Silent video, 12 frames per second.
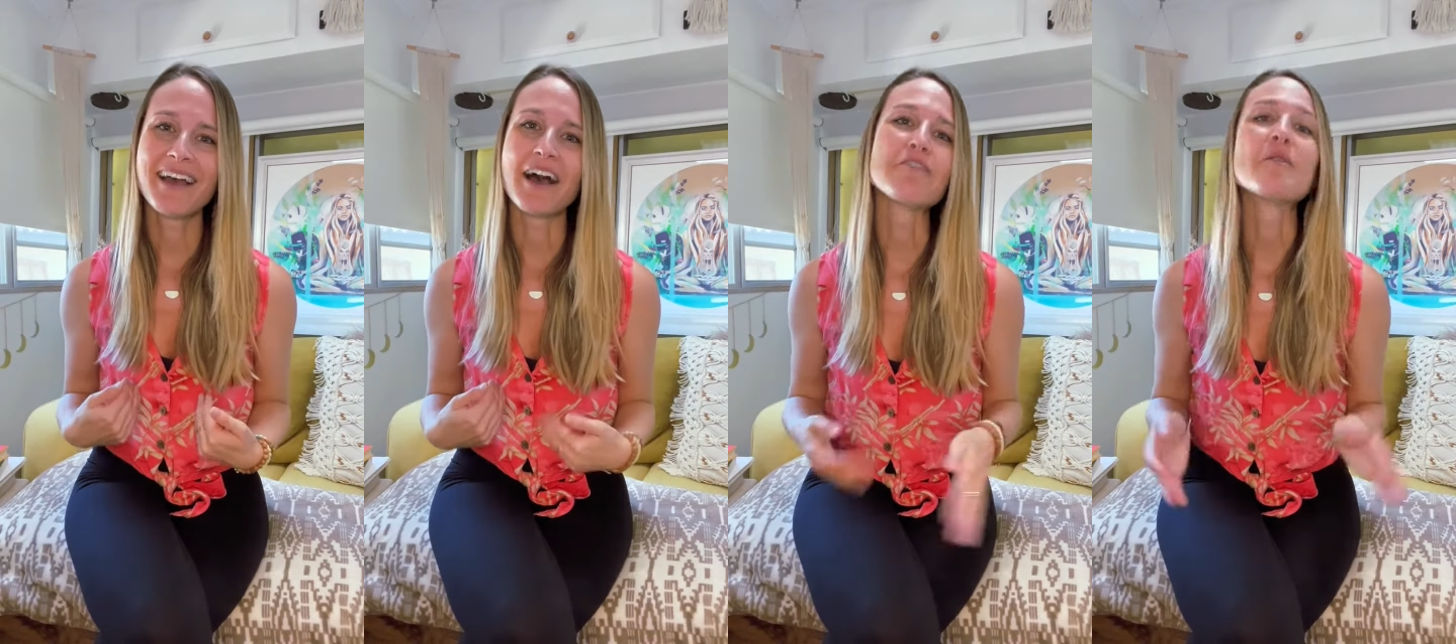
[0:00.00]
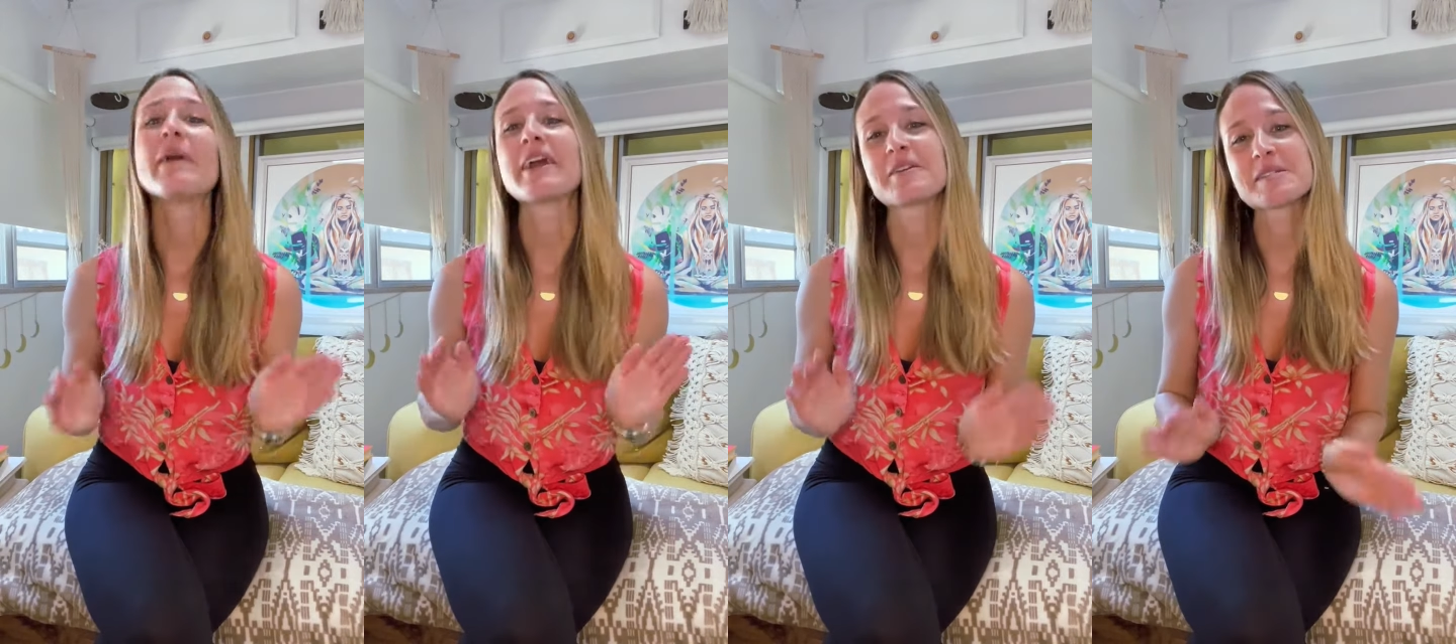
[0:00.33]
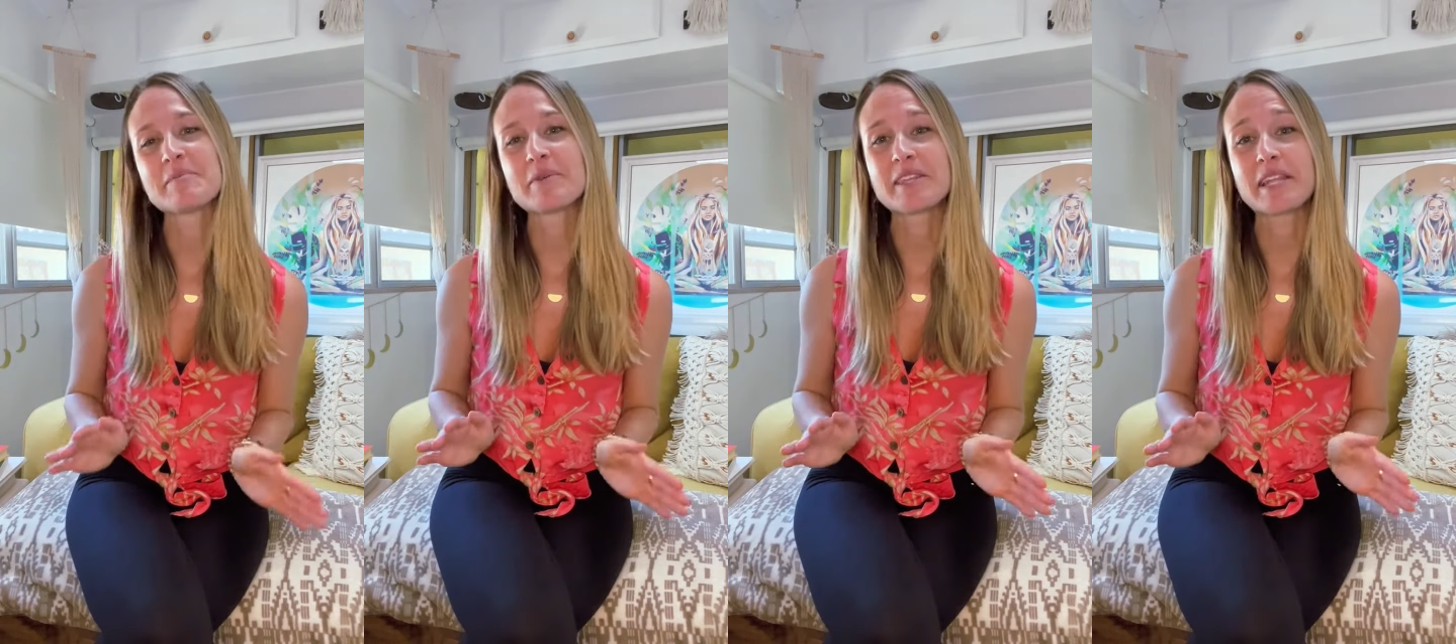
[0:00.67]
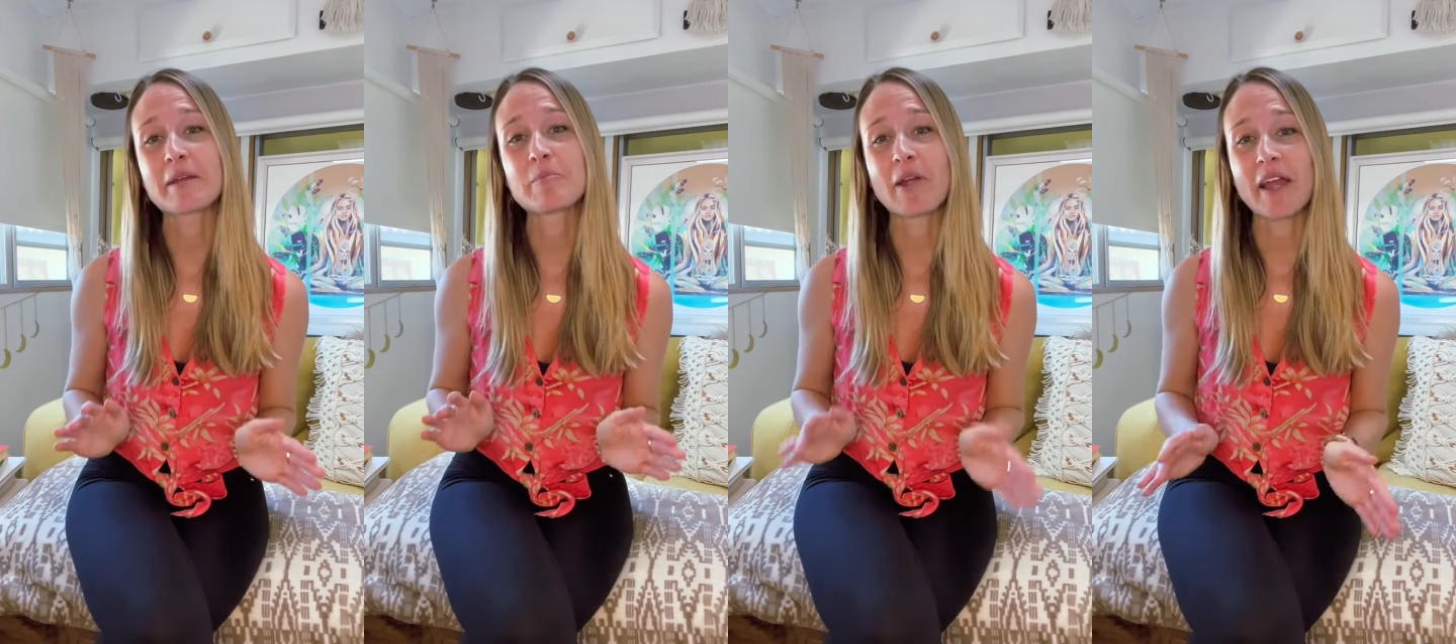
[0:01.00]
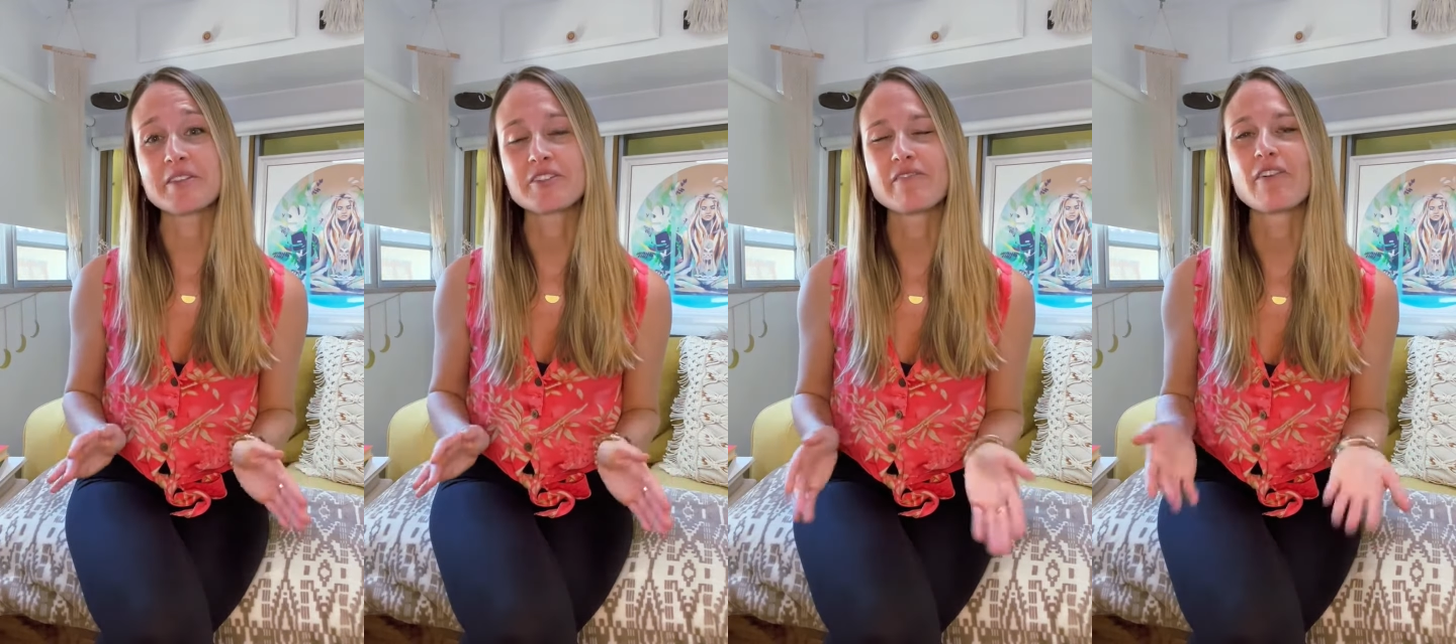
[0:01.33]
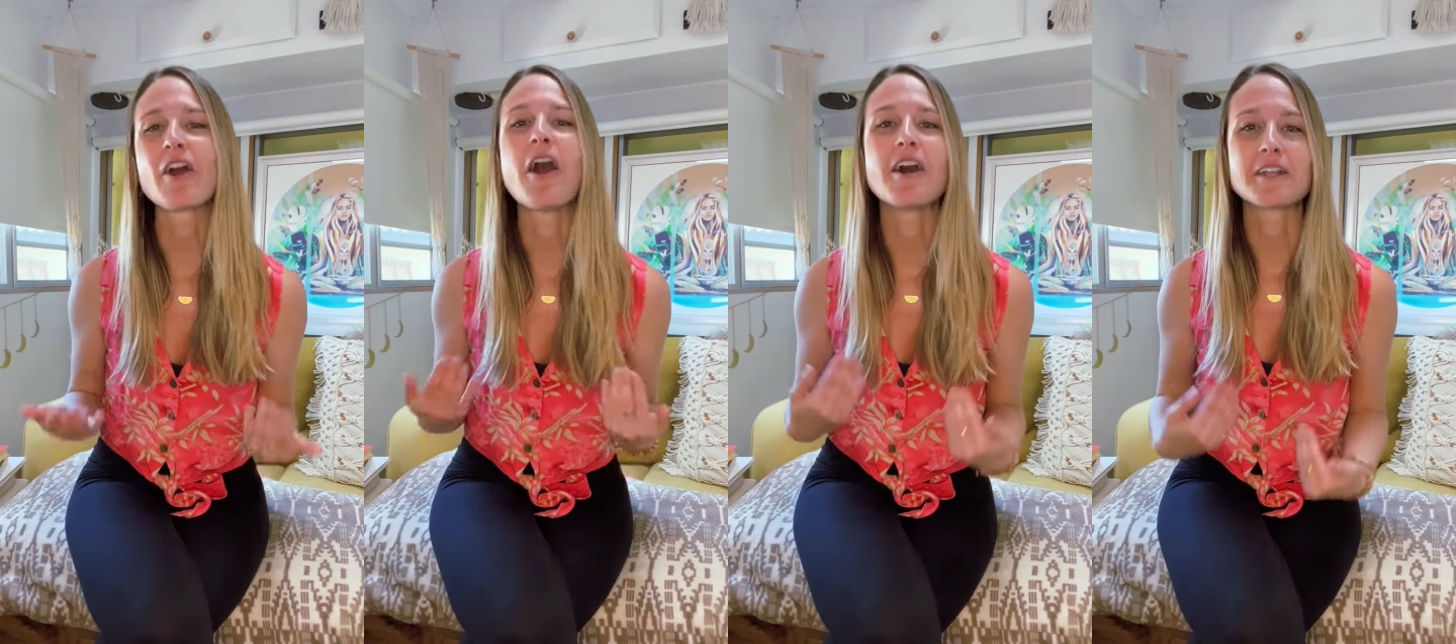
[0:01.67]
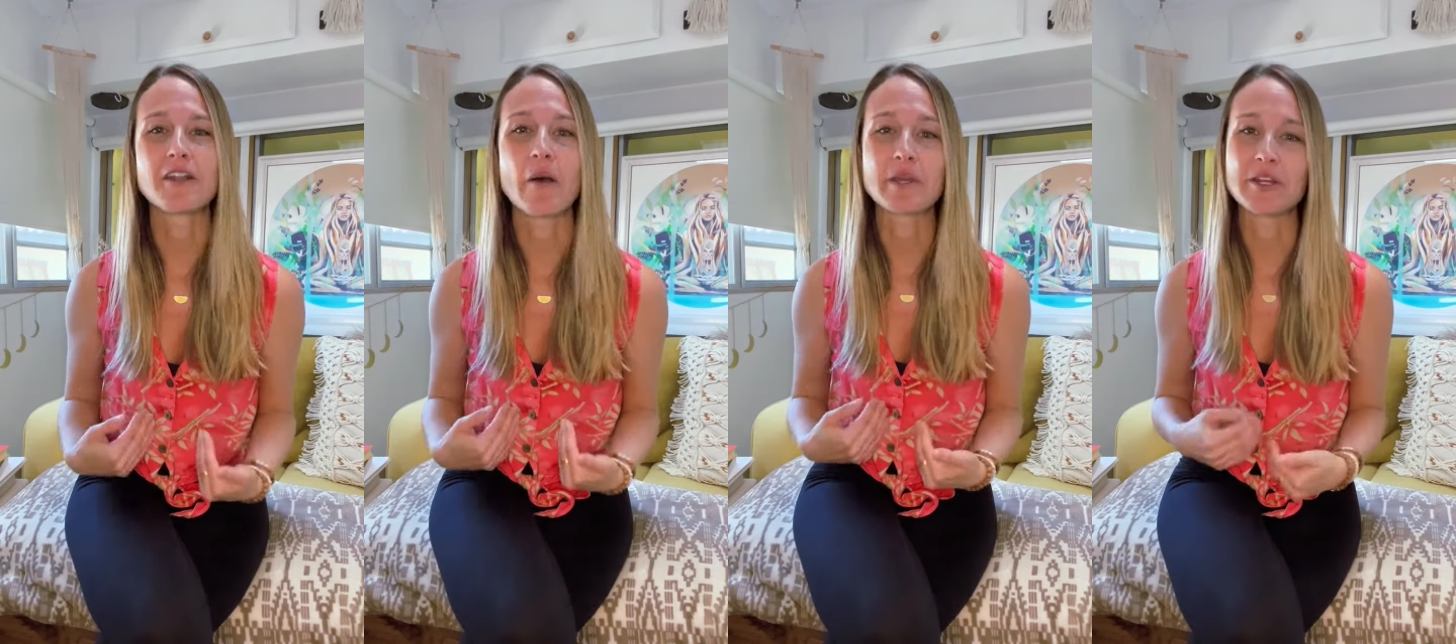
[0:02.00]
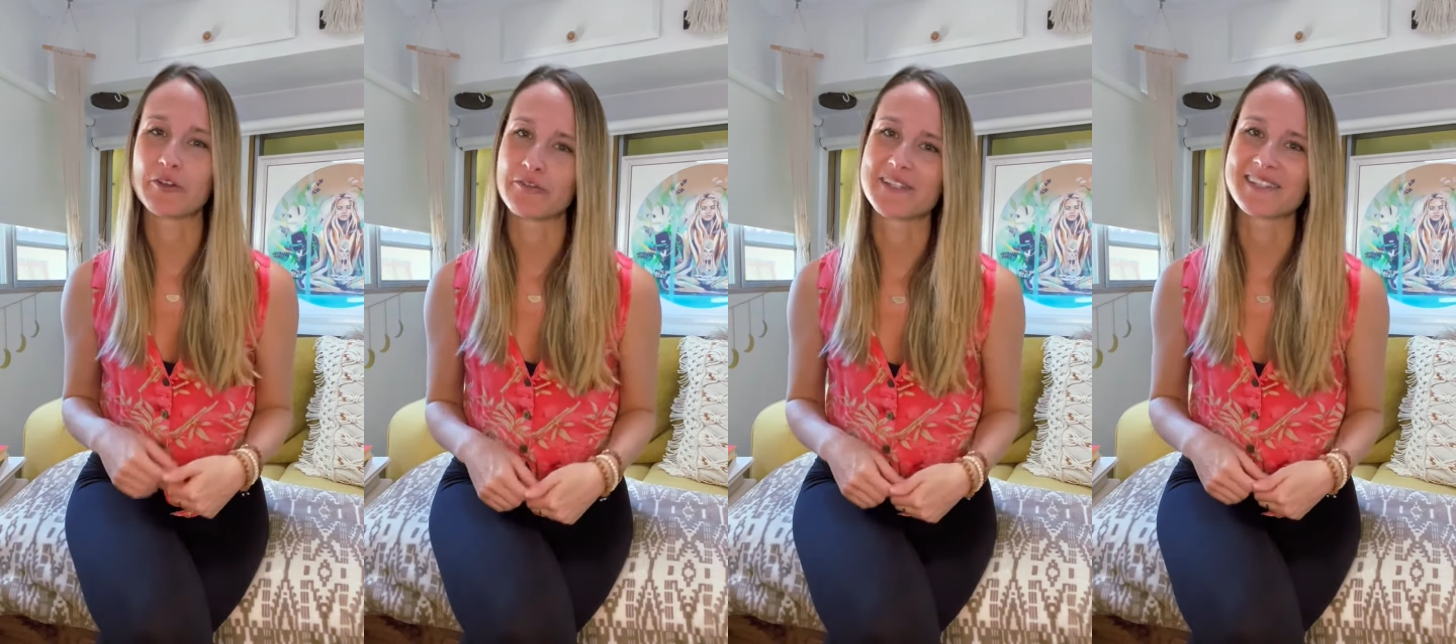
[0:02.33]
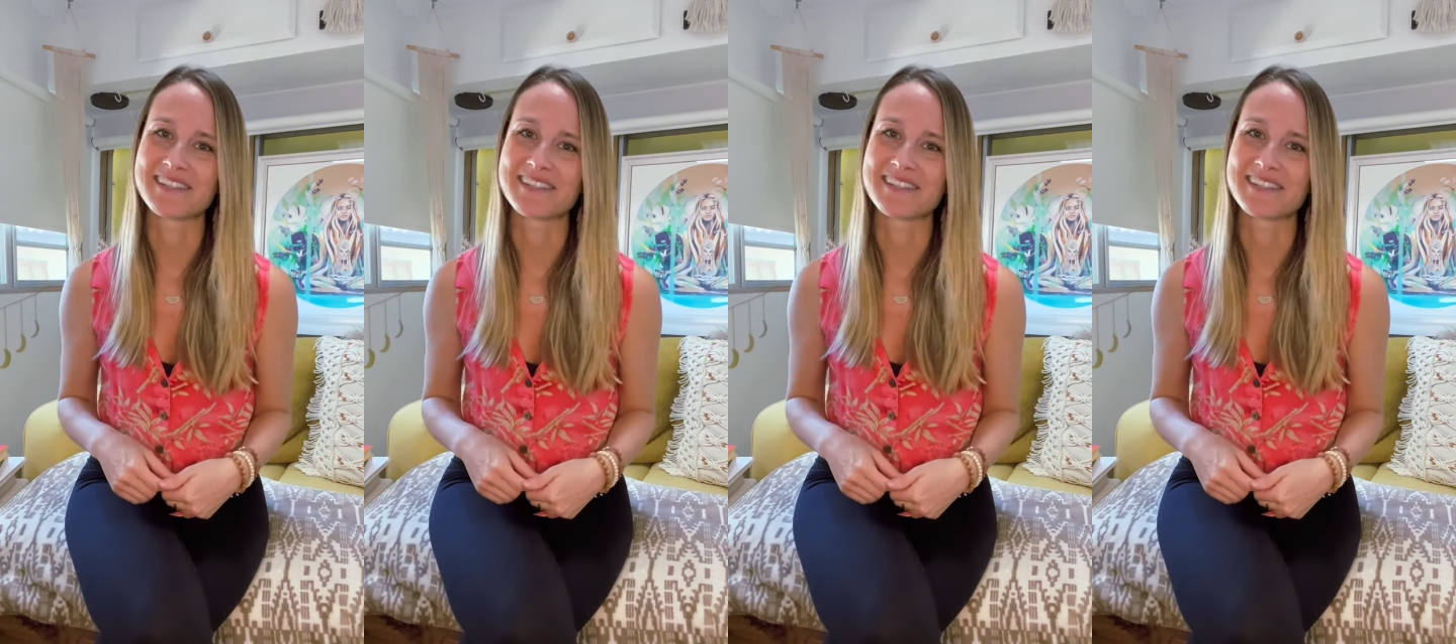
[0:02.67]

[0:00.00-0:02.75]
of the parasympathetic branch of our autonomic nervous